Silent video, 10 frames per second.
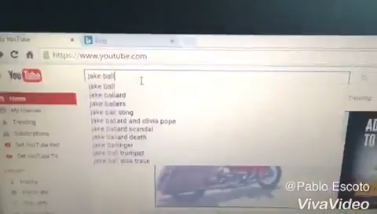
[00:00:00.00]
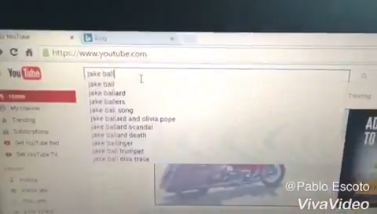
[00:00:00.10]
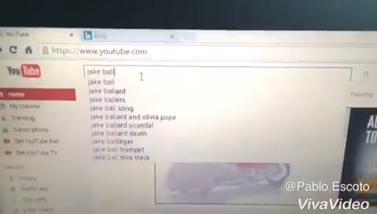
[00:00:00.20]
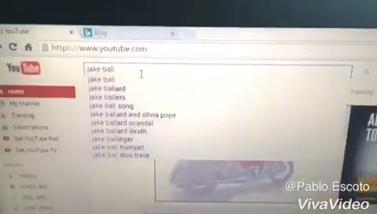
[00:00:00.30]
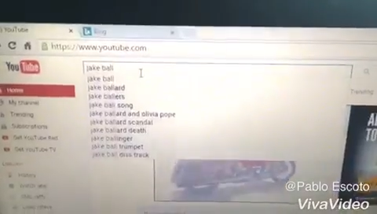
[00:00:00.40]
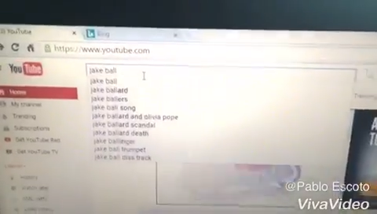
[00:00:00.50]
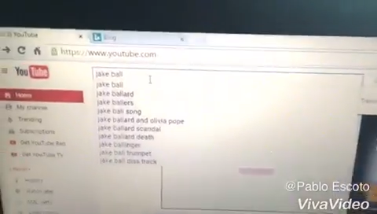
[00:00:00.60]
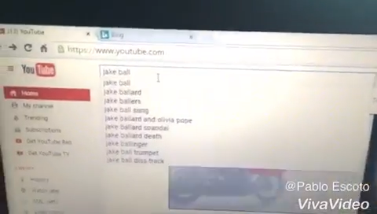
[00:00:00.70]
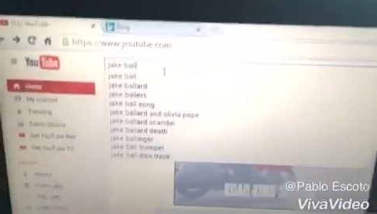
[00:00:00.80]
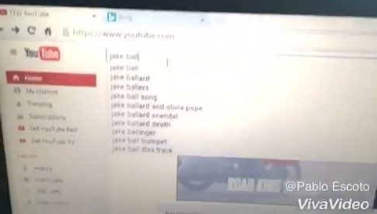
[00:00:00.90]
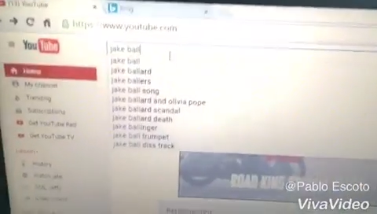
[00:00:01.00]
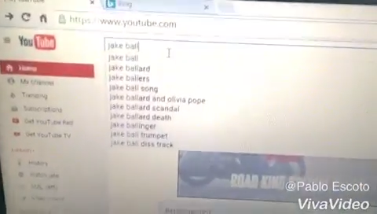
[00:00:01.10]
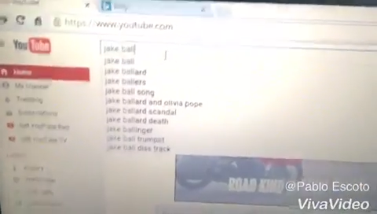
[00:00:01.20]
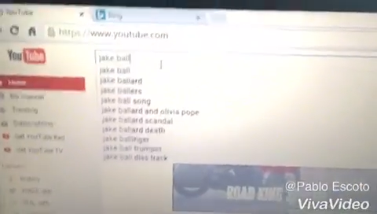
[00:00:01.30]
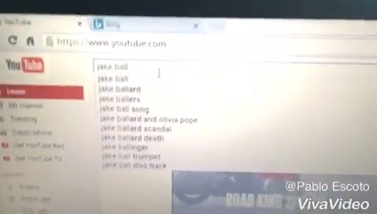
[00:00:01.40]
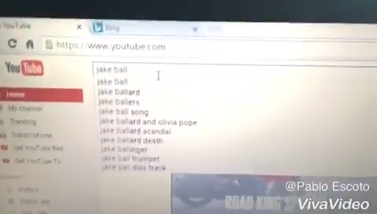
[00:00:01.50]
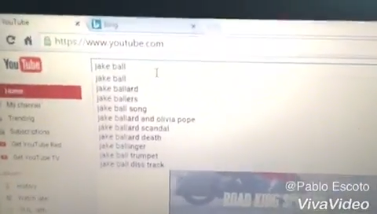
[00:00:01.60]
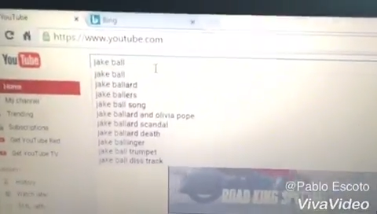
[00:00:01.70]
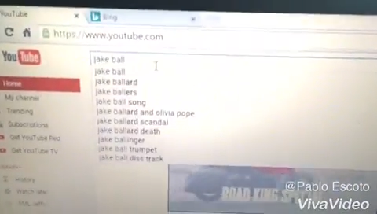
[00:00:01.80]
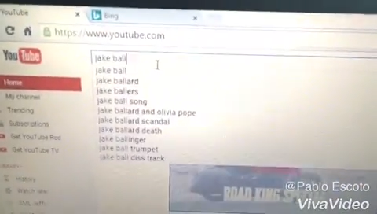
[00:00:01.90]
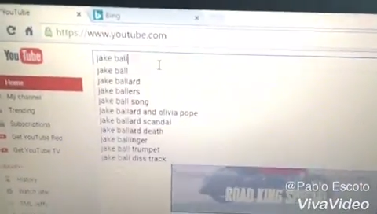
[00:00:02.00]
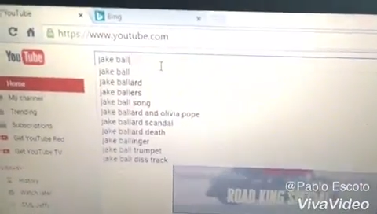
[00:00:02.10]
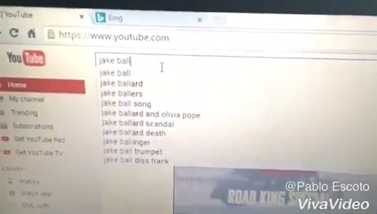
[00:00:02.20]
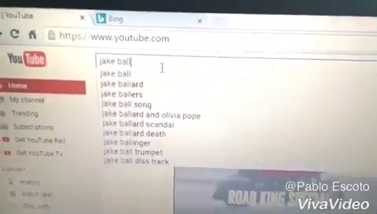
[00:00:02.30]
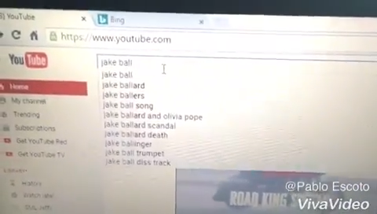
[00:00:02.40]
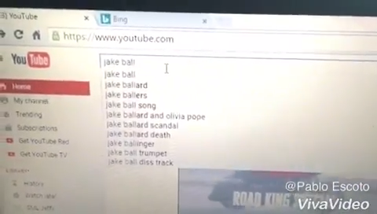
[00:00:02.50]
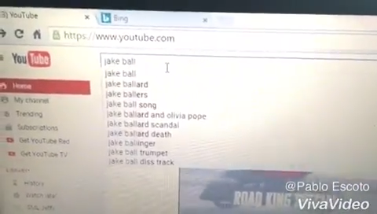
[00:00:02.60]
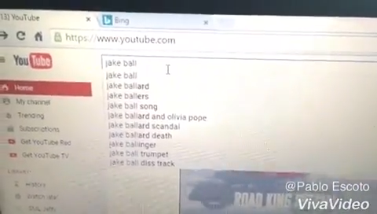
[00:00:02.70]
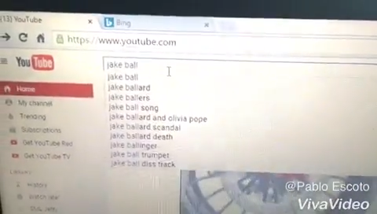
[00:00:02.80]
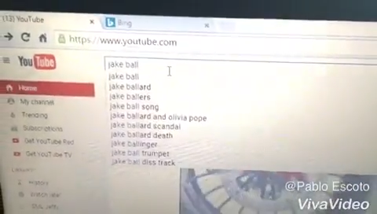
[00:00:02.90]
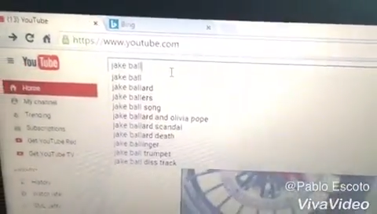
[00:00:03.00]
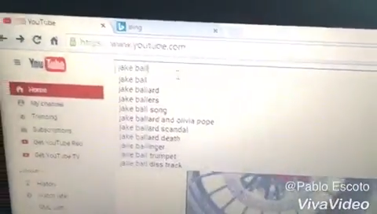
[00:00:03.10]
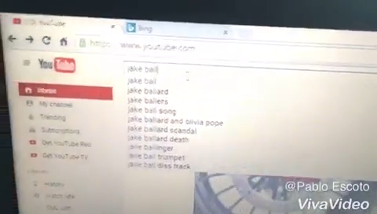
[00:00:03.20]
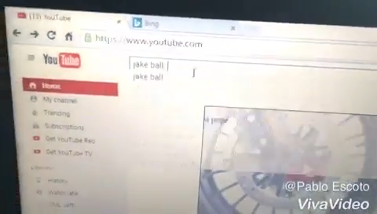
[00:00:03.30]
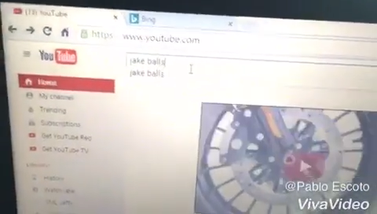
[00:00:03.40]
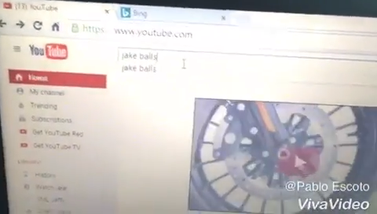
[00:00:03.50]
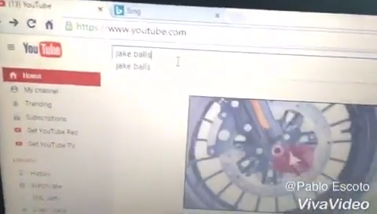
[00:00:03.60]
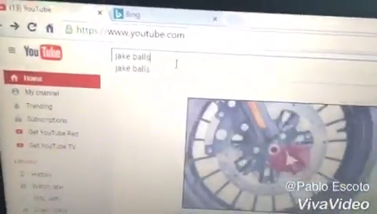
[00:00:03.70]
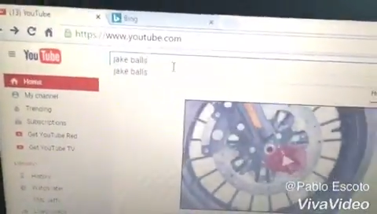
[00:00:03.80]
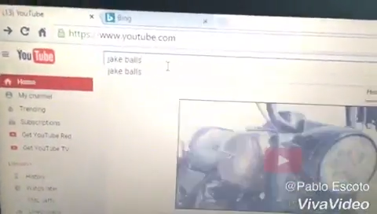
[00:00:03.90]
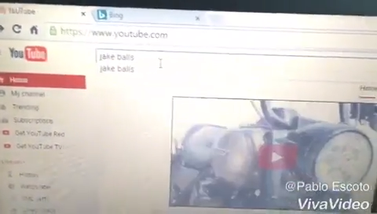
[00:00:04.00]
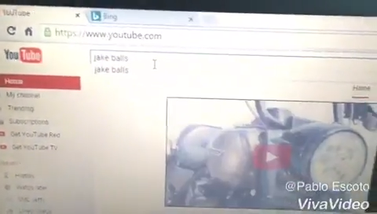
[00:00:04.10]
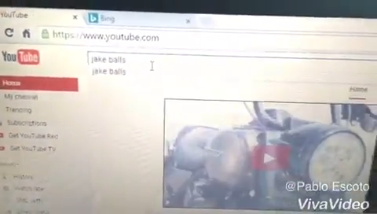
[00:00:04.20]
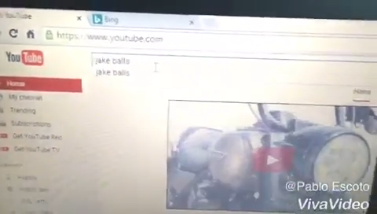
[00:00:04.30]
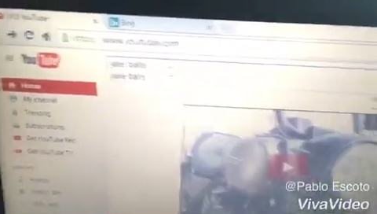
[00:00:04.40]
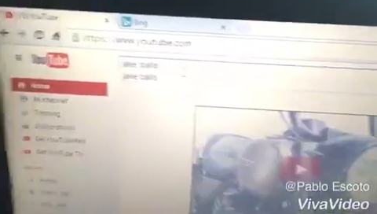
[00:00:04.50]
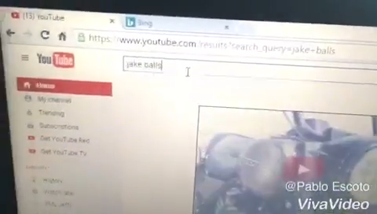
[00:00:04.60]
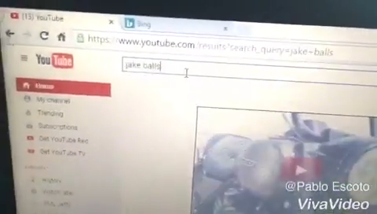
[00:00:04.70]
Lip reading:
(no speaker visible)